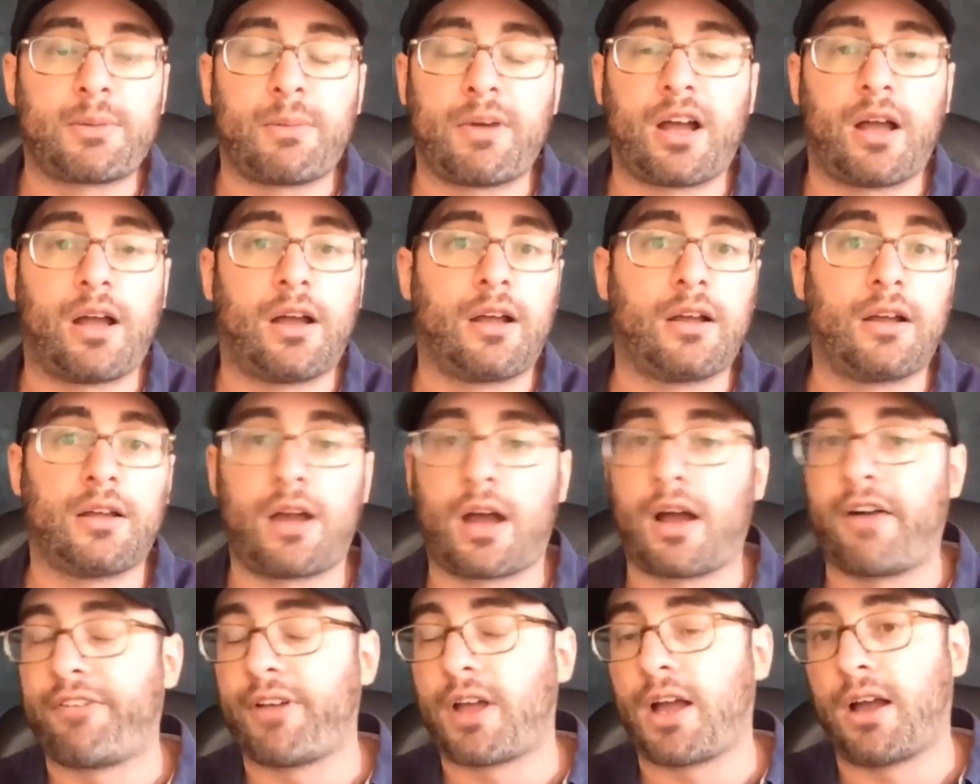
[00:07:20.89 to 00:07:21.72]
a,
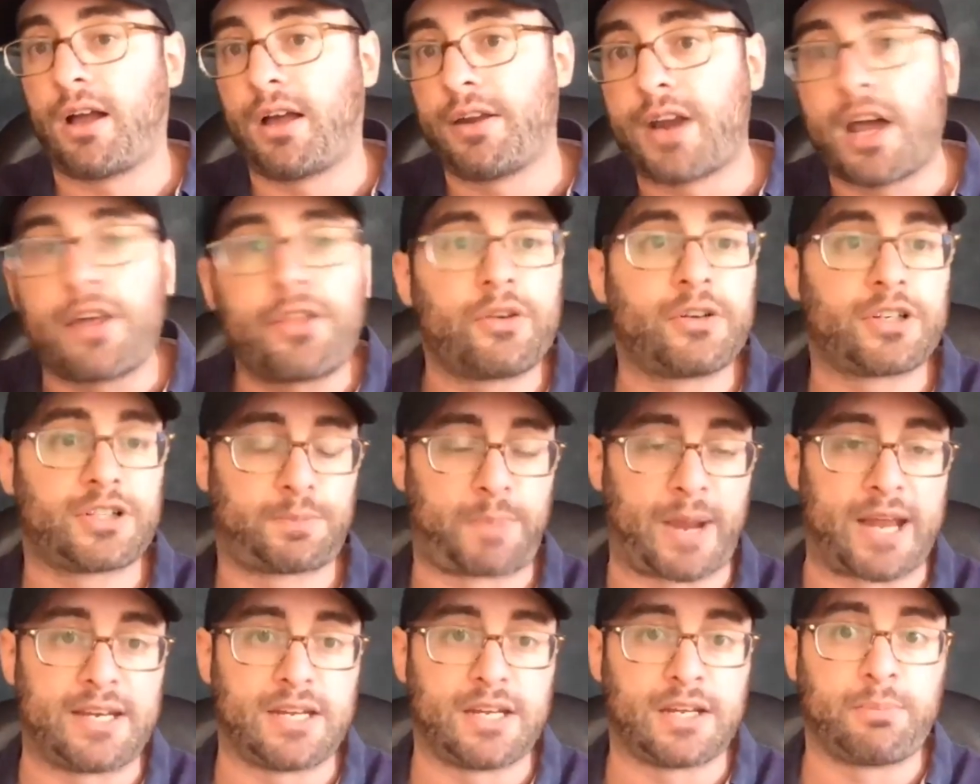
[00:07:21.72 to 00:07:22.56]
a, another
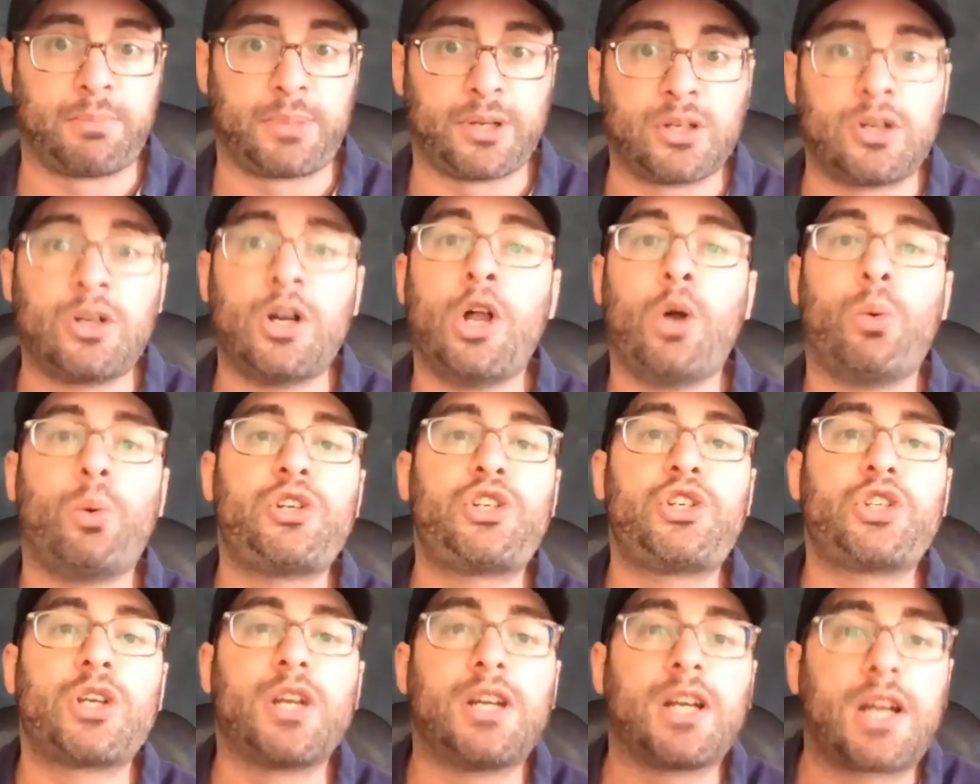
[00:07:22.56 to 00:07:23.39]
spending bill, which
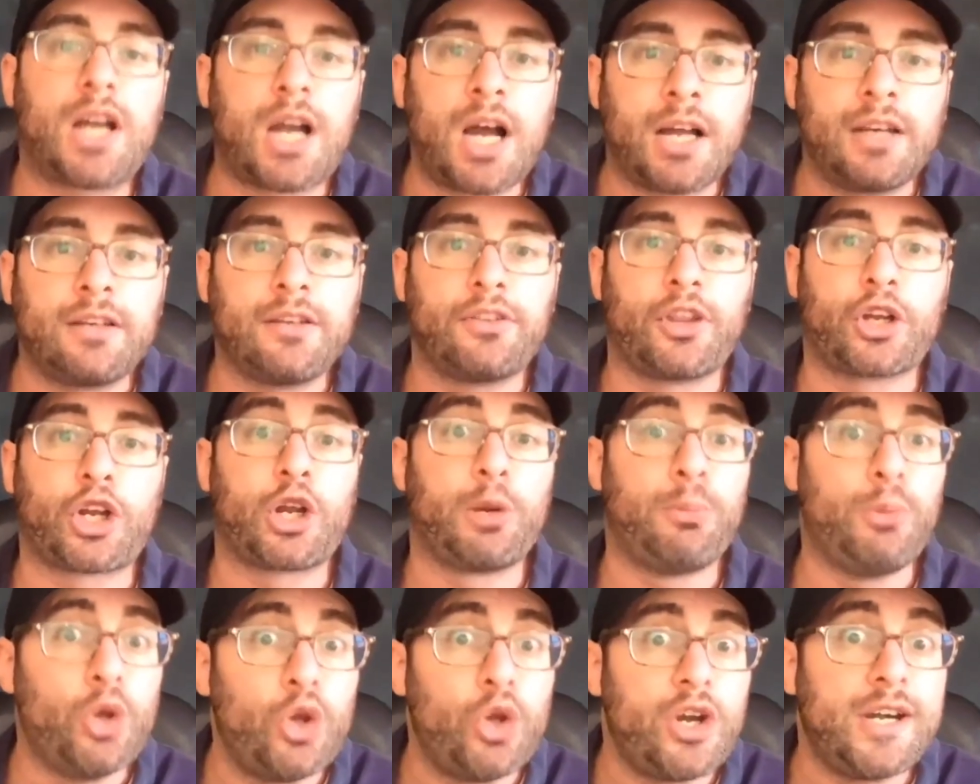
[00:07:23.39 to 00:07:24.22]
is going to cut the
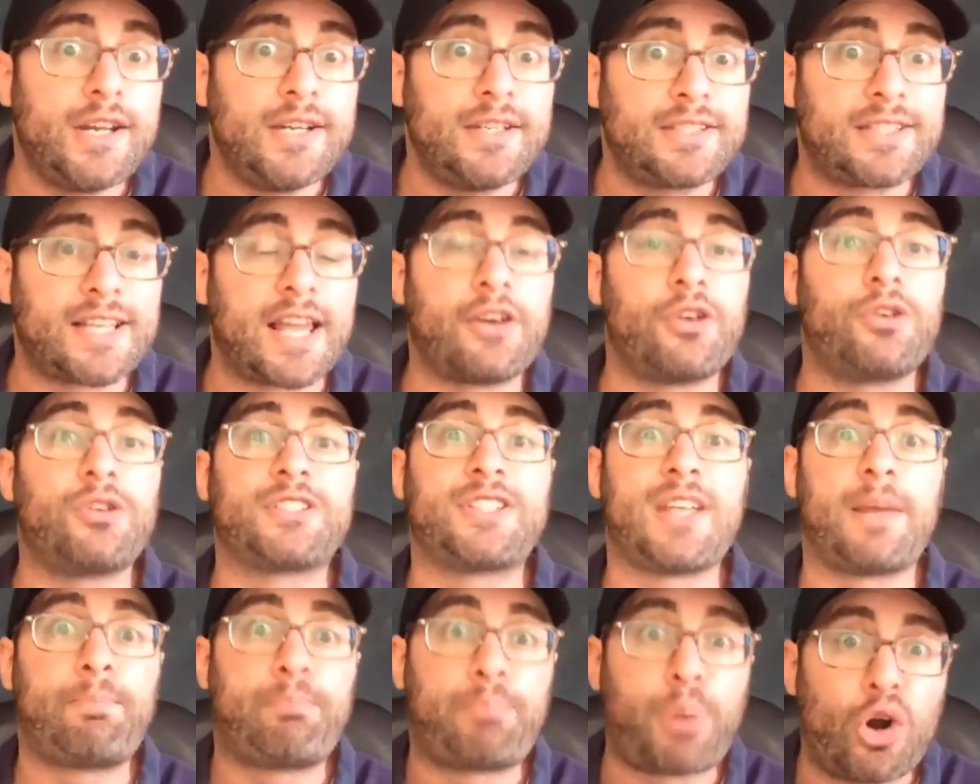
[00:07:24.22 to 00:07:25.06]
community centers
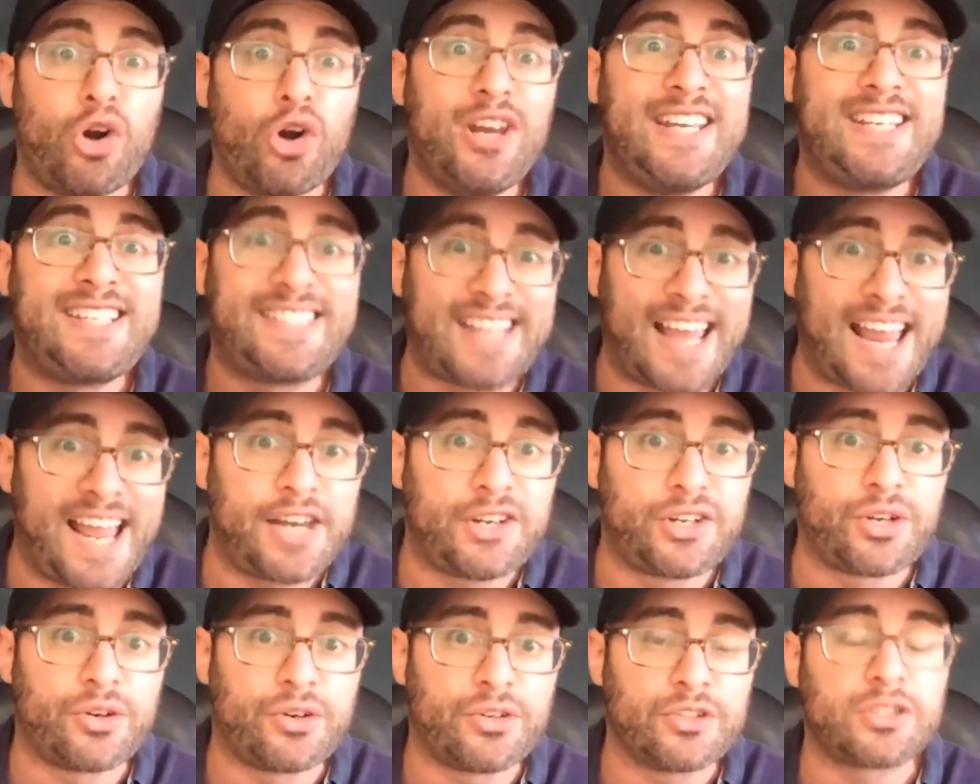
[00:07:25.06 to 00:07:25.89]
that Bernie
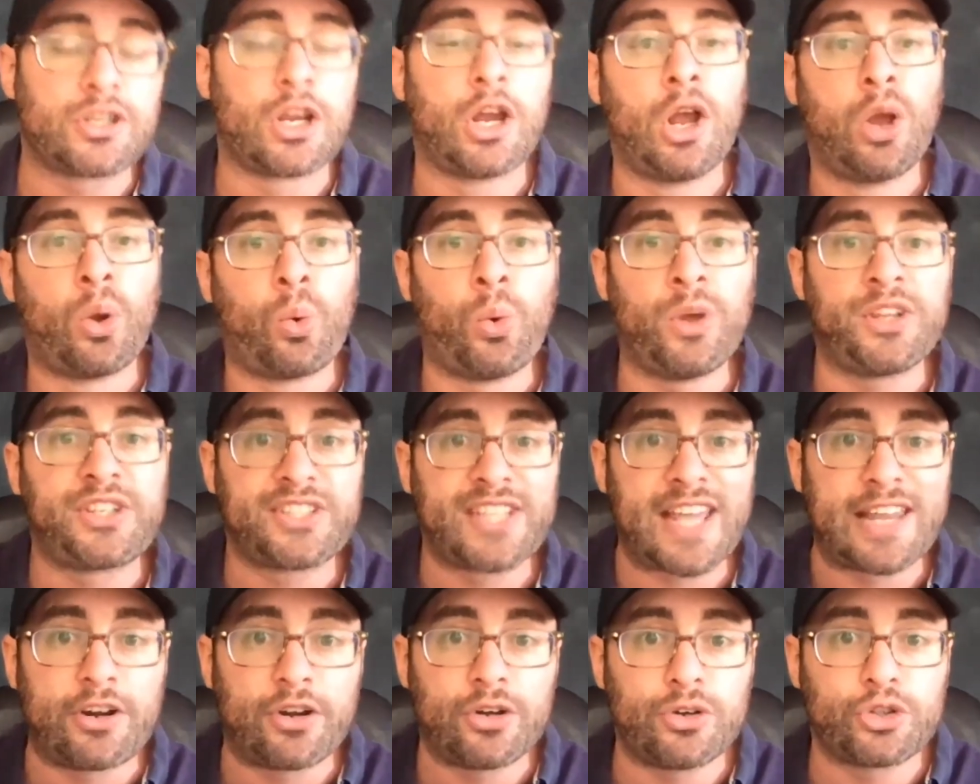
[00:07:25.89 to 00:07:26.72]
Sanders, with
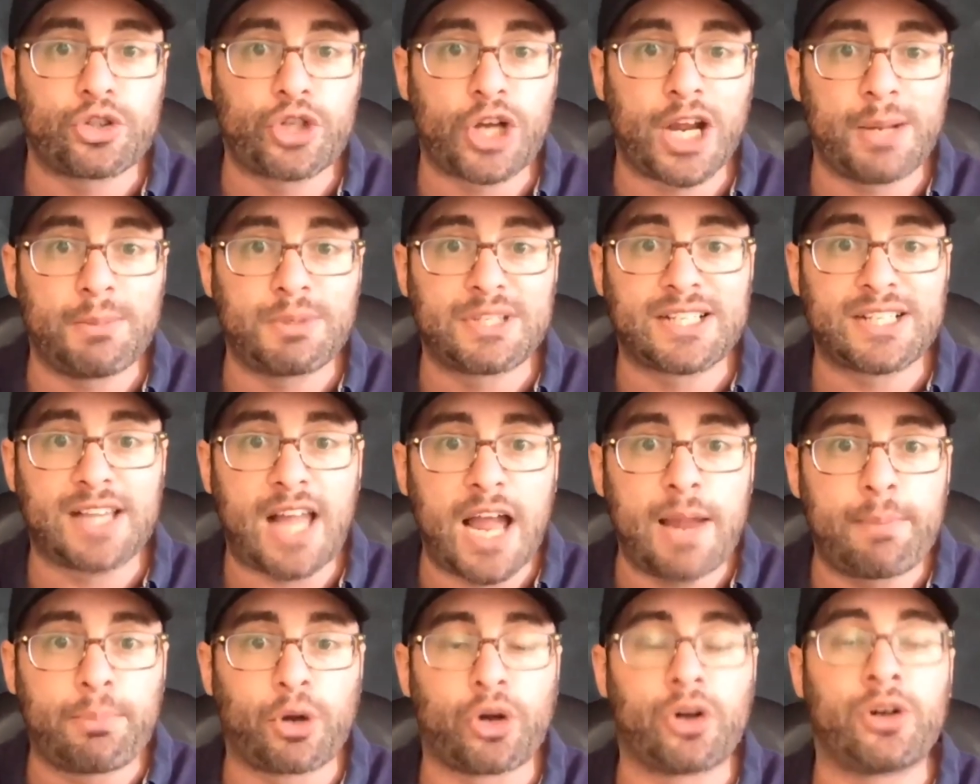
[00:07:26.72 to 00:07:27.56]
Senator James
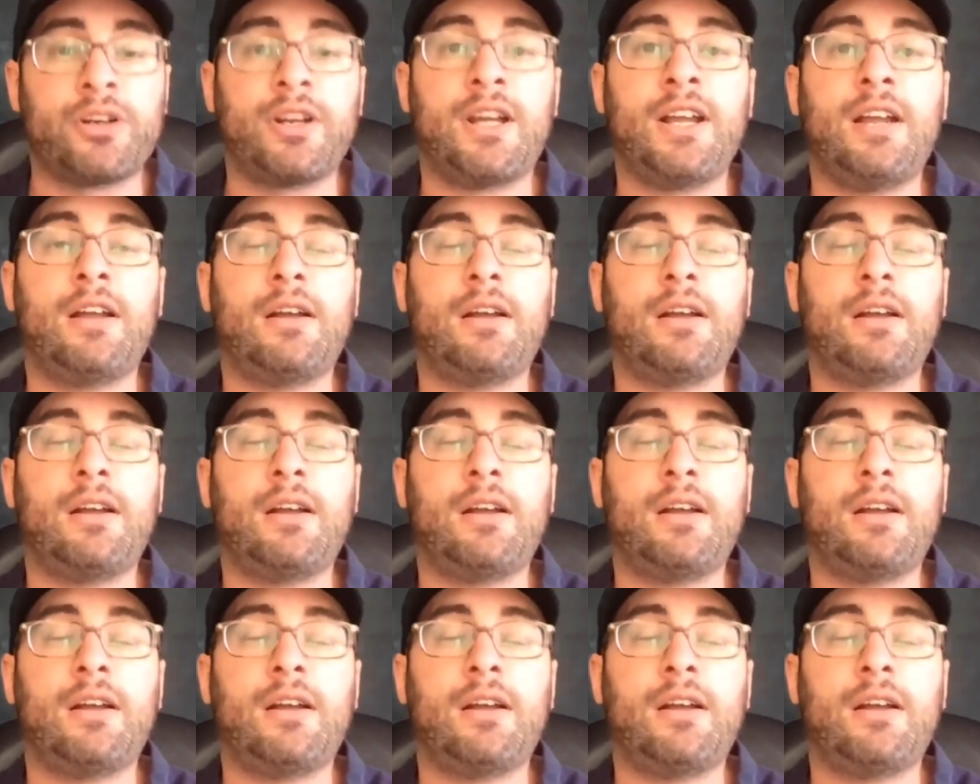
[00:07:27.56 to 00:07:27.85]
Clyburn,